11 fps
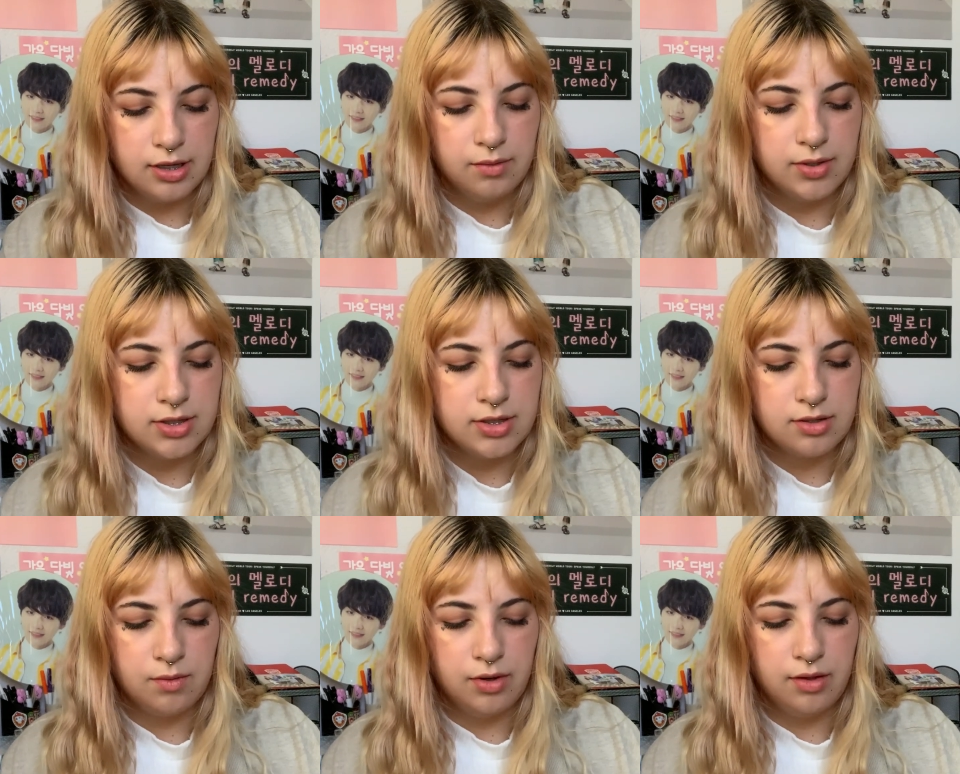Speaker 1: It
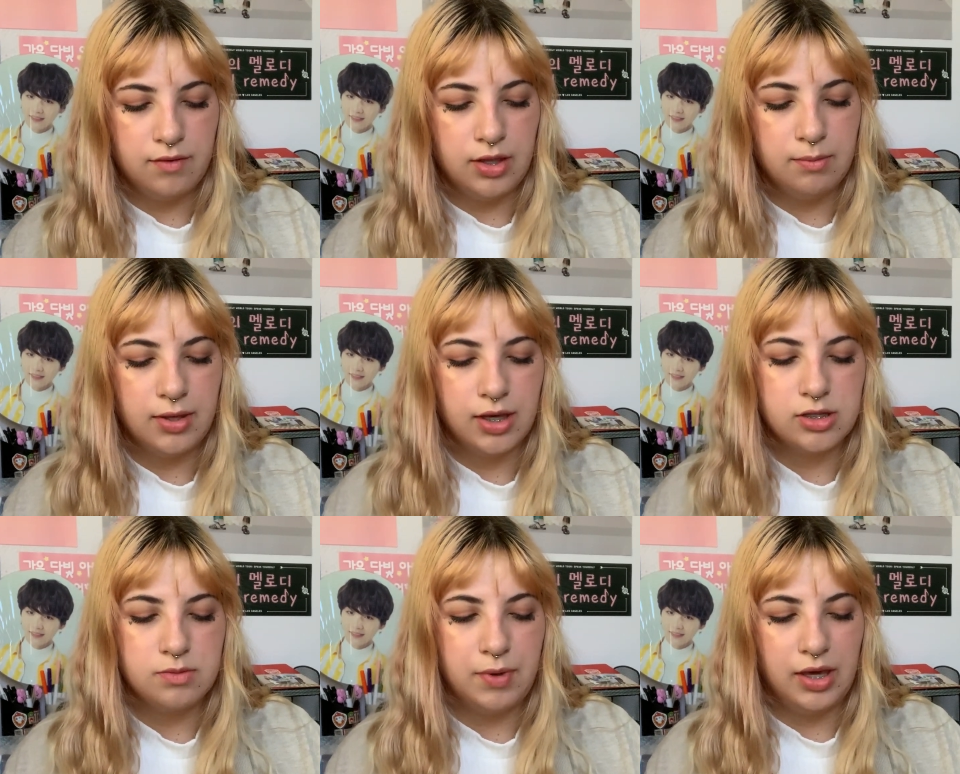was one of the
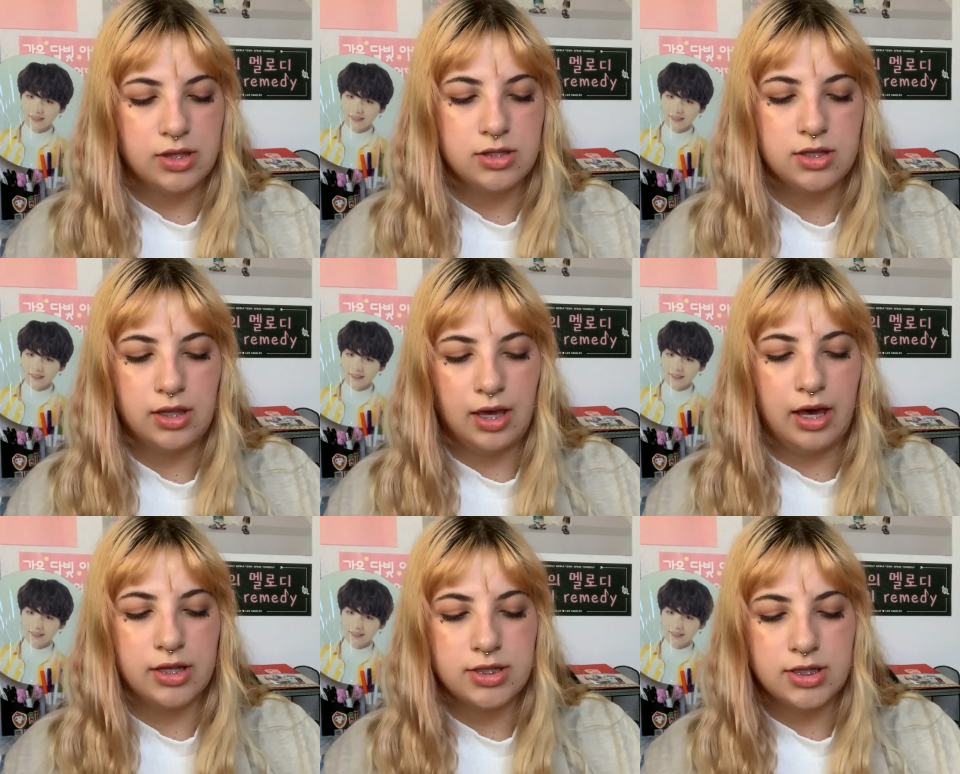biggest pains in the
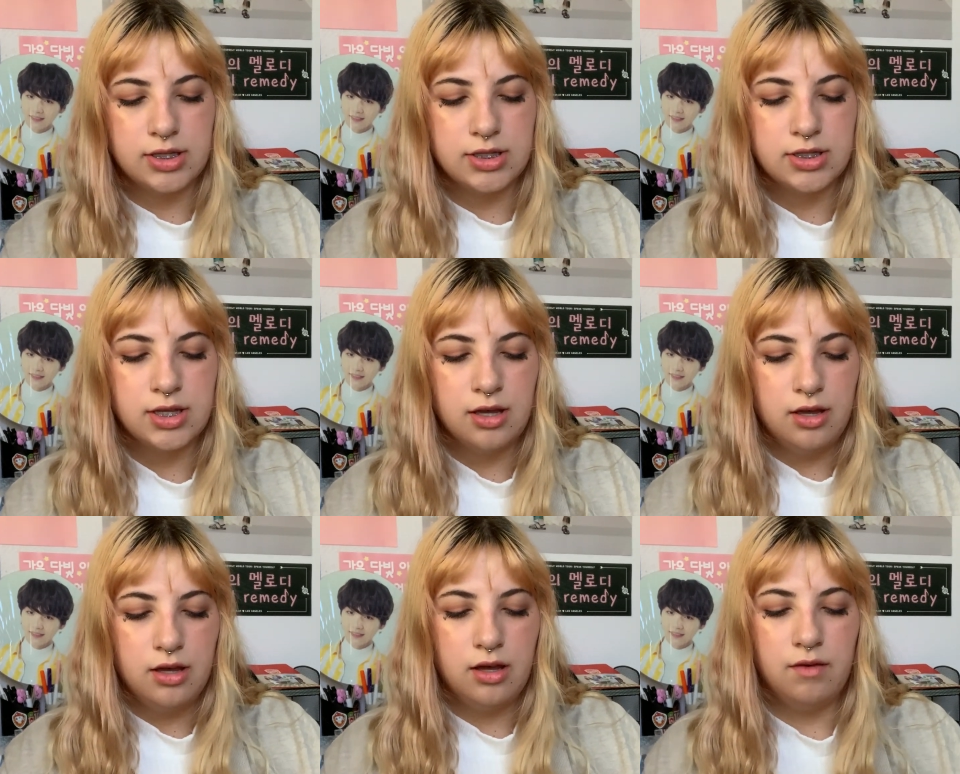asses
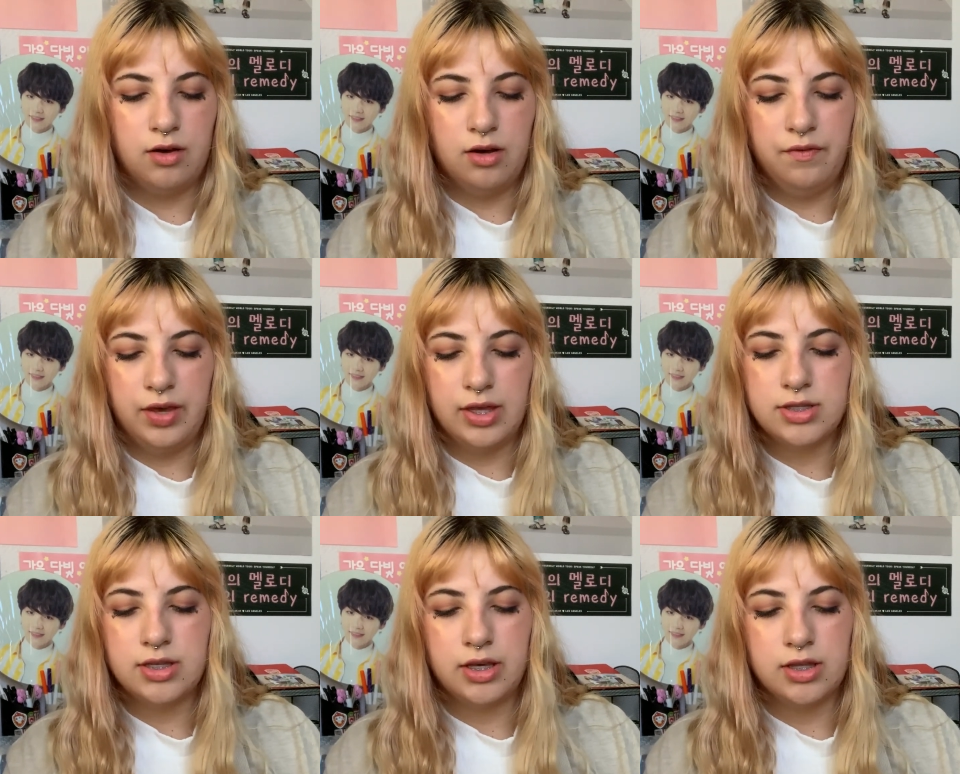of all
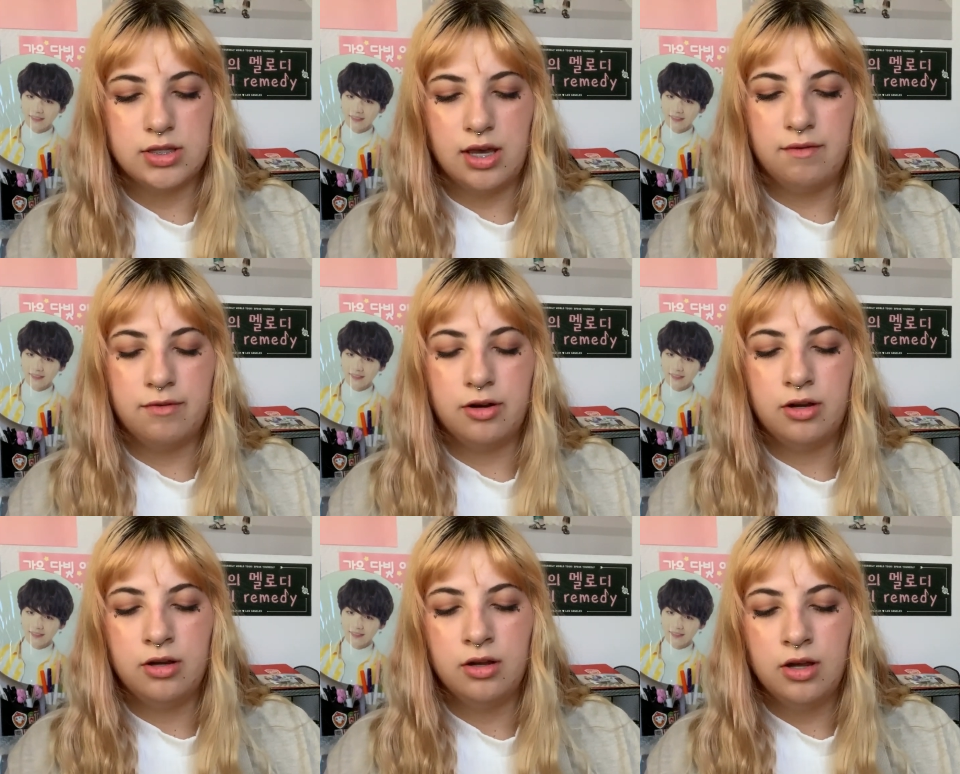fansigns
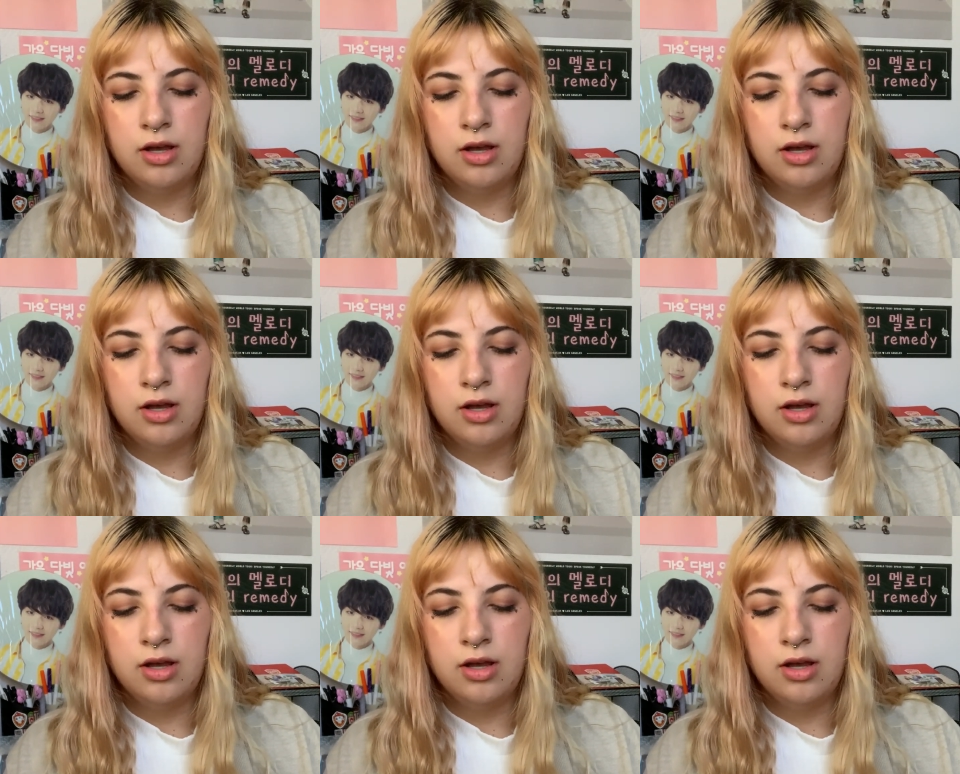ever,